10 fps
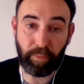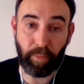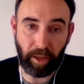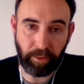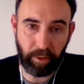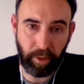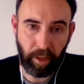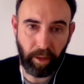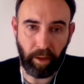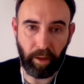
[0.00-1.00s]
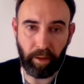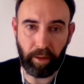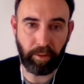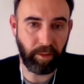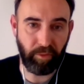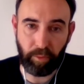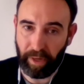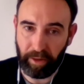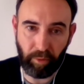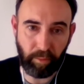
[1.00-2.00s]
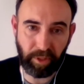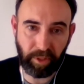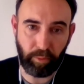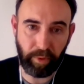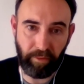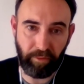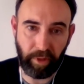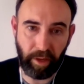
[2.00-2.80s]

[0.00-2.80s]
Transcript: partner in the different platforms that we have for